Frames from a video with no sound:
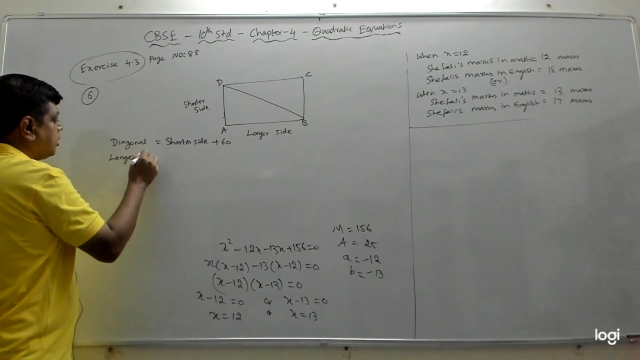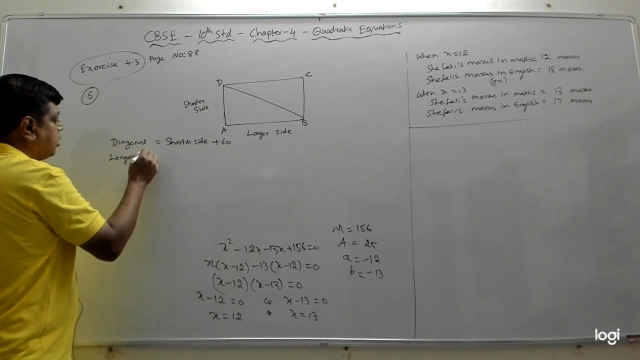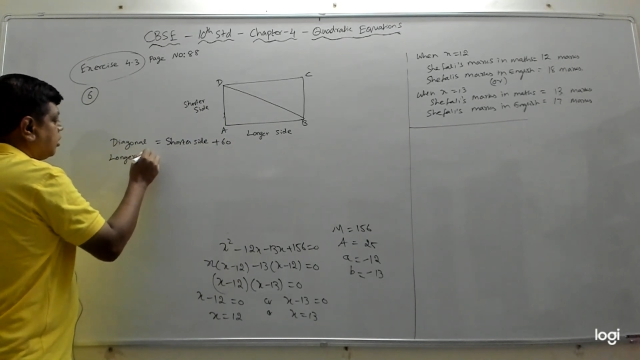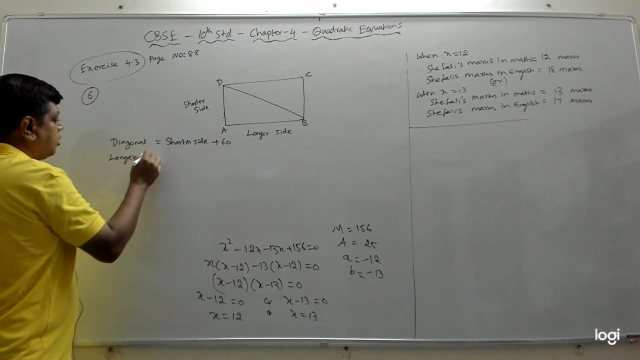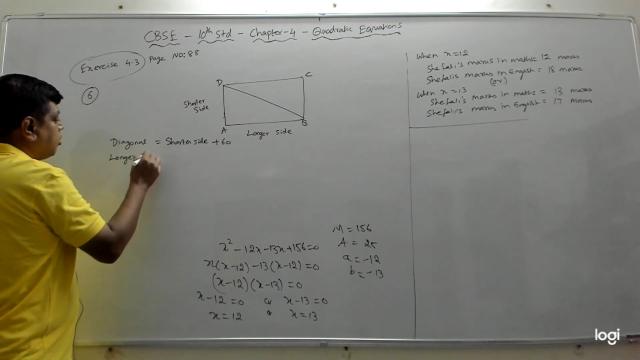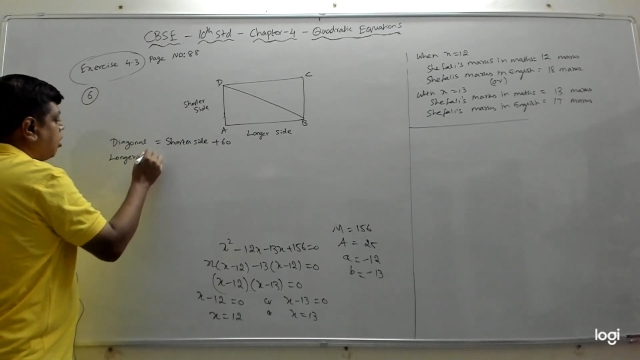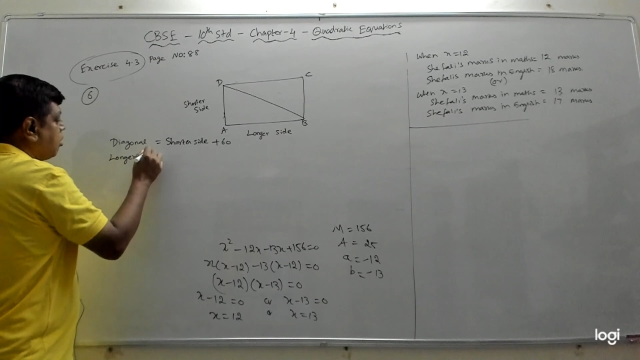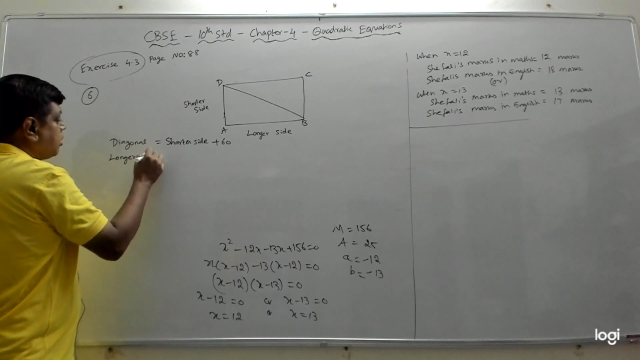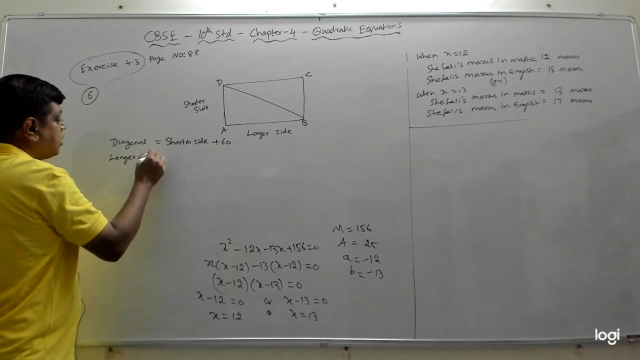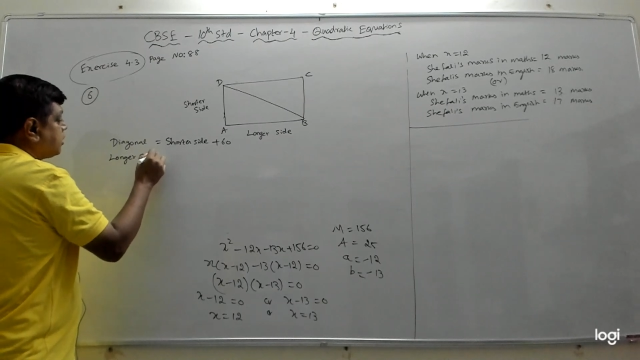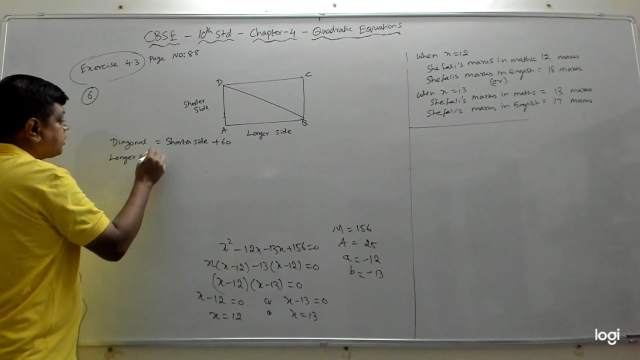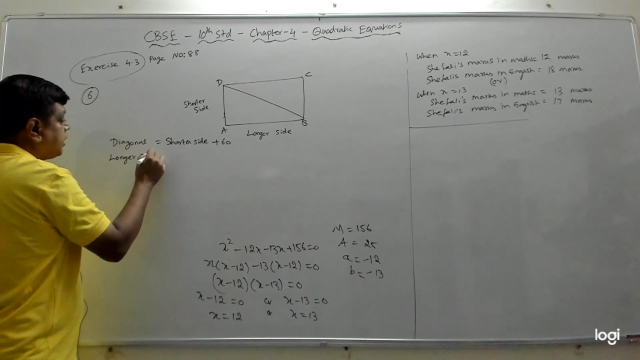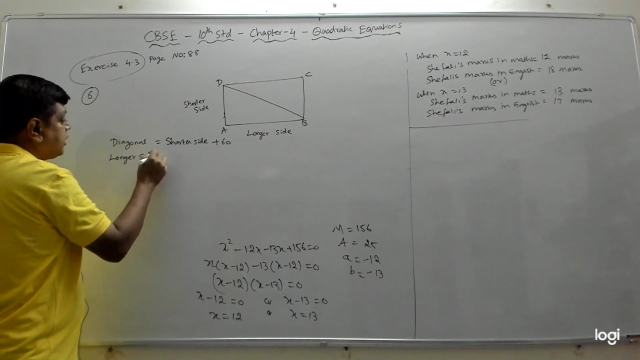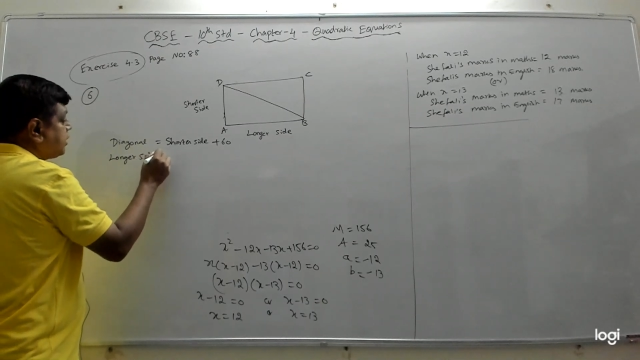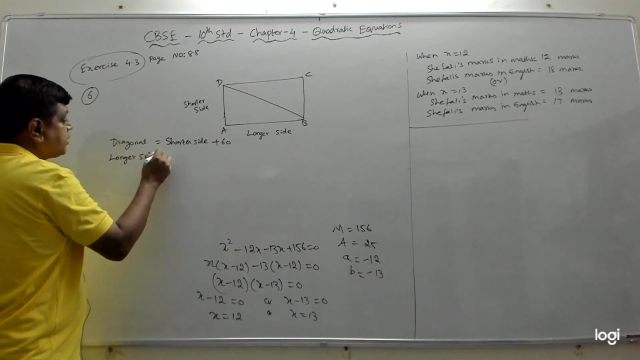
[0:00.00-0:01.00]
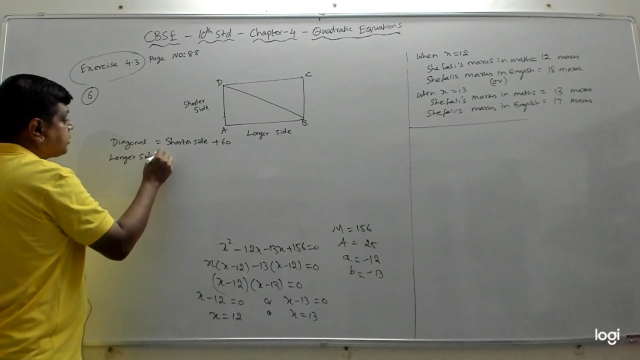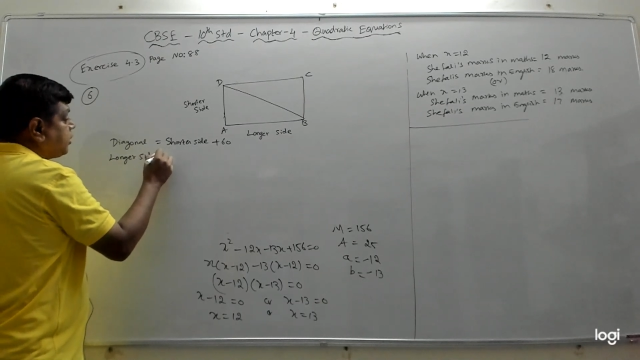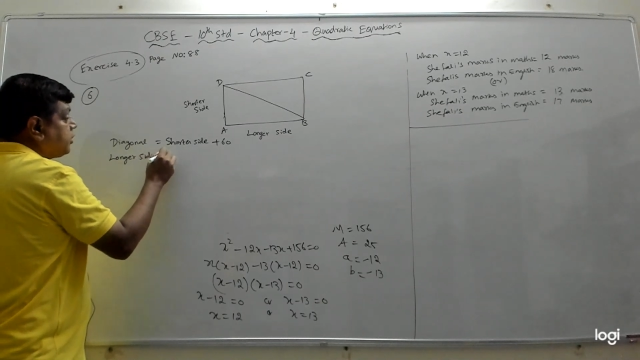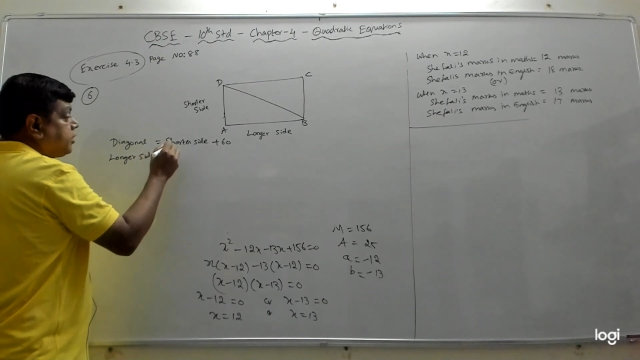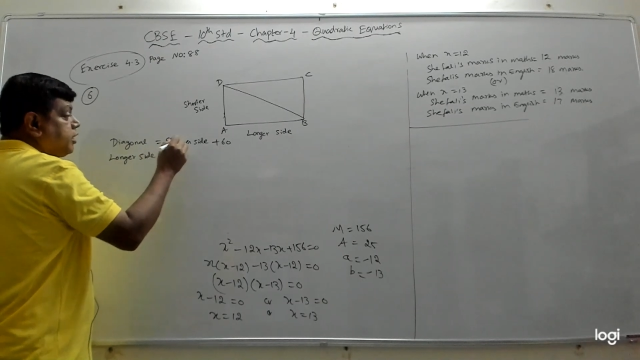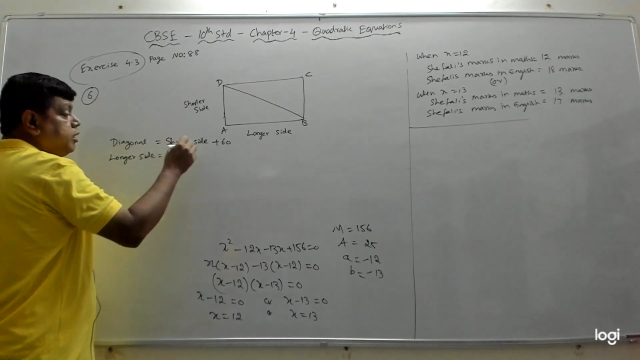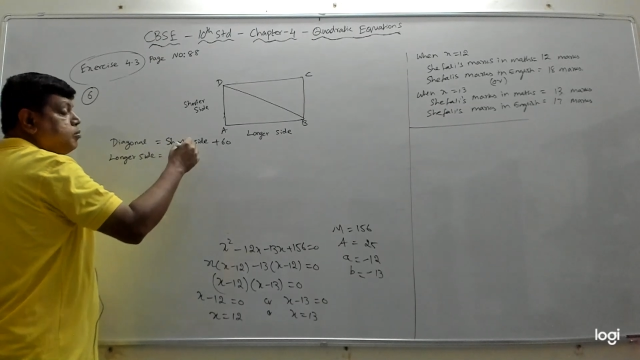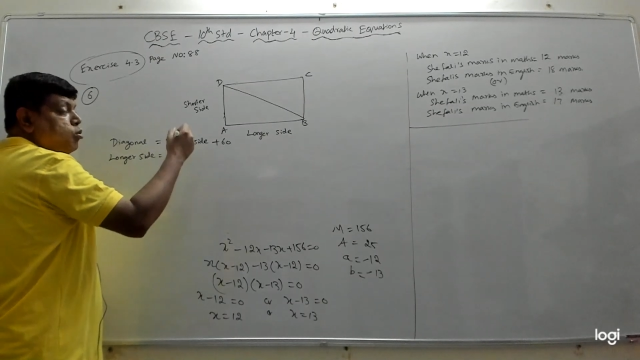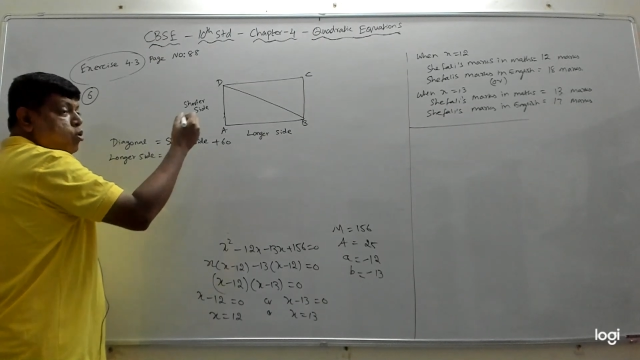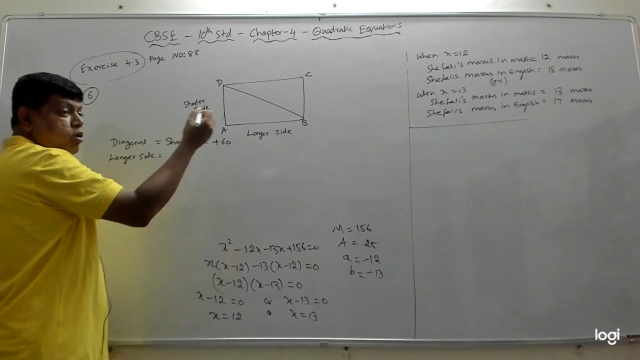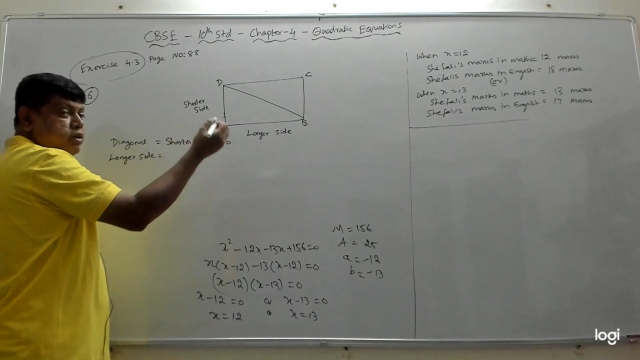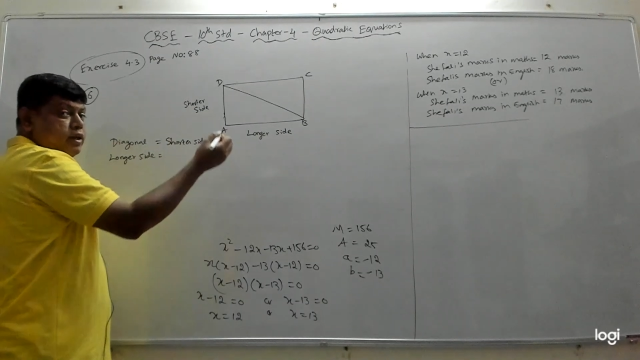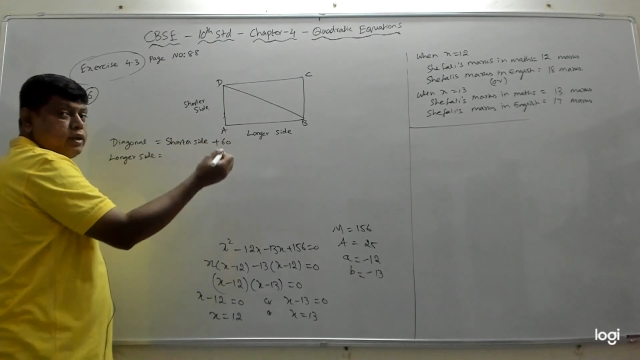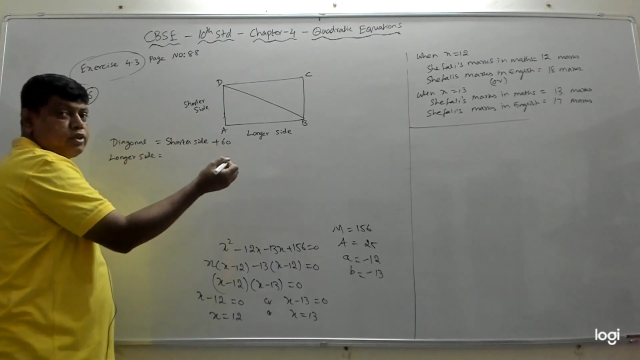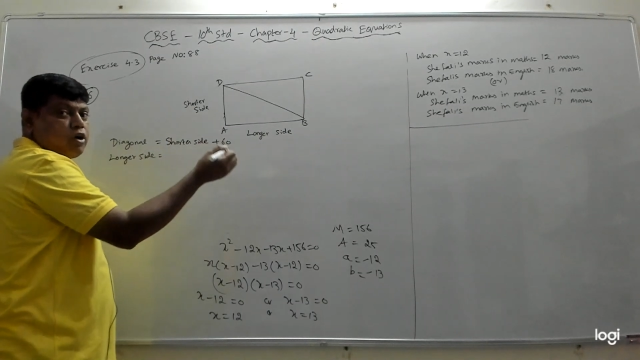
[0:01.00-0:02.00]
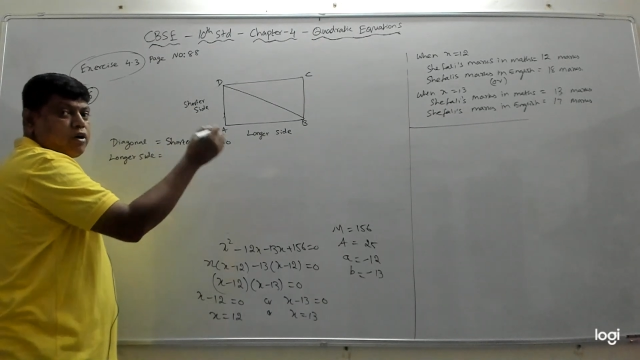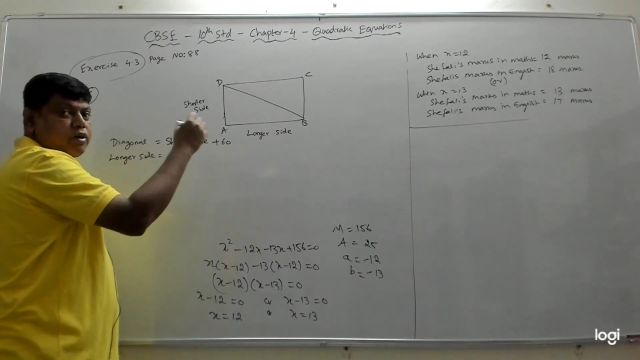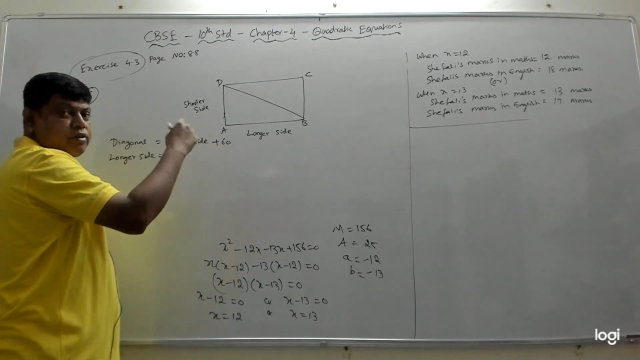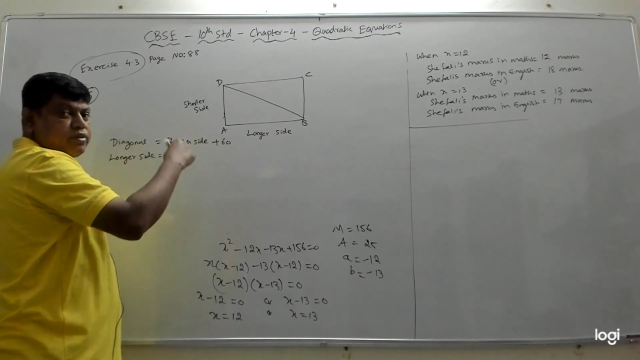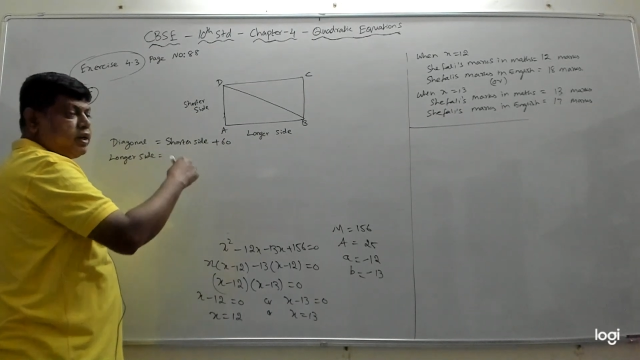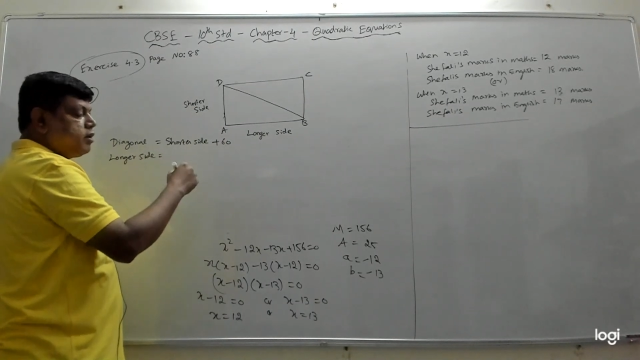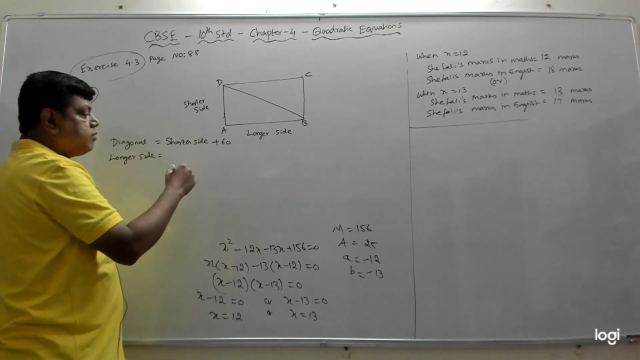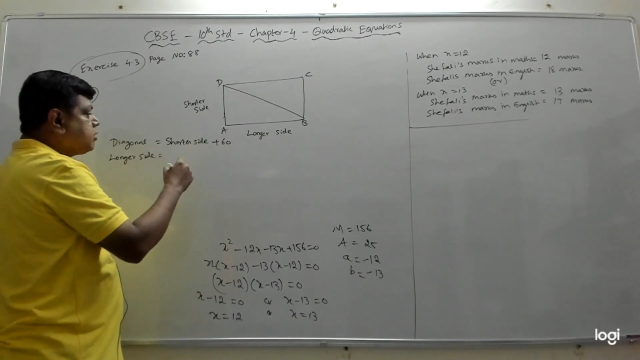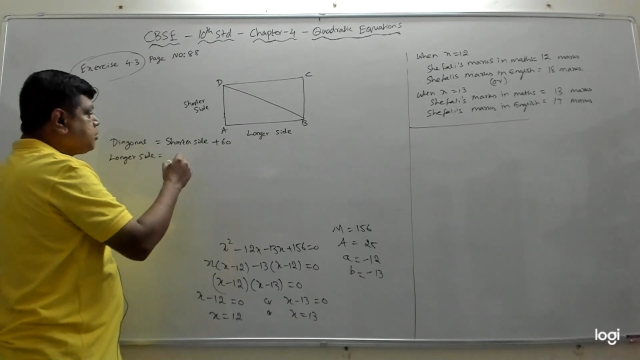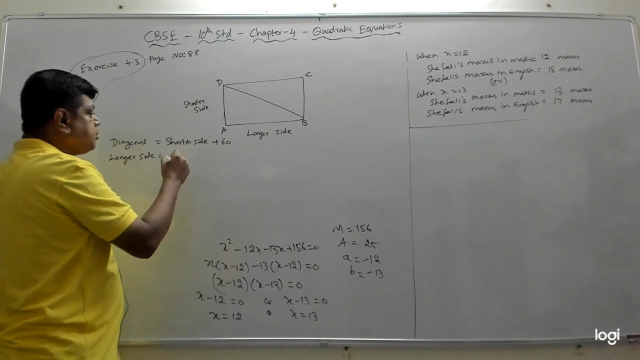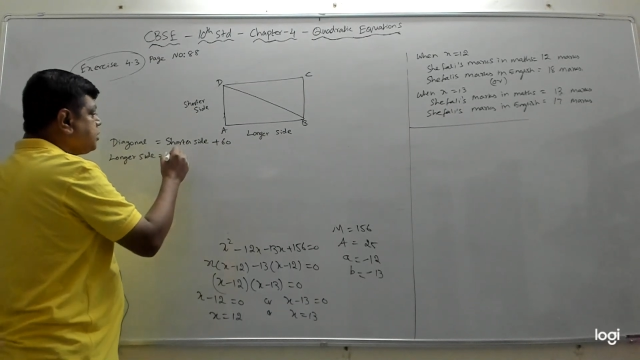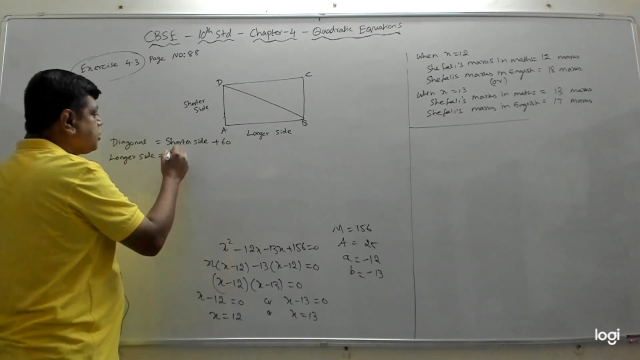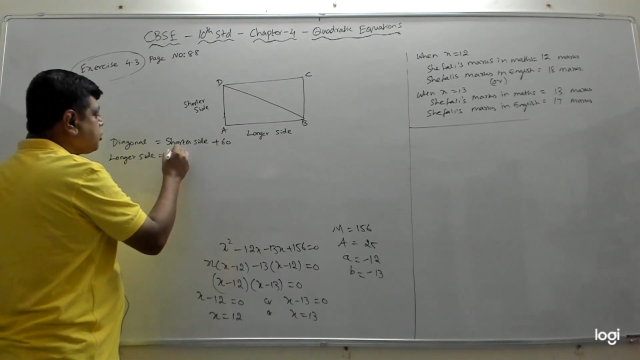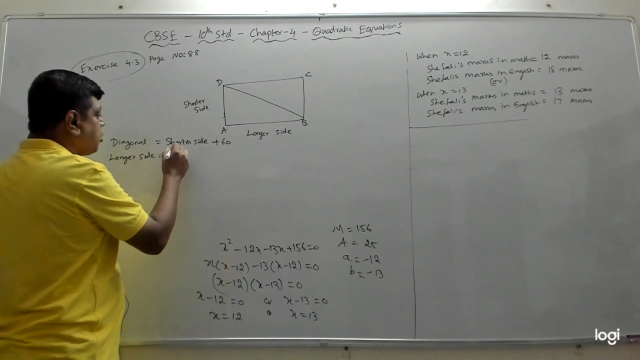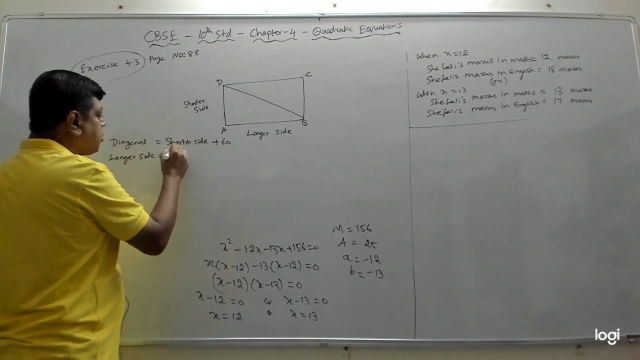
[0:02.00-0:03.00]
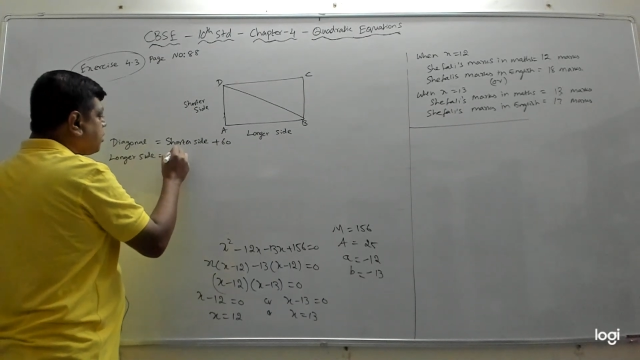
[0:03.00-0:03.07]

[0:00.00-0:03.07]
longer side is 30 more than shorter side, which means shorter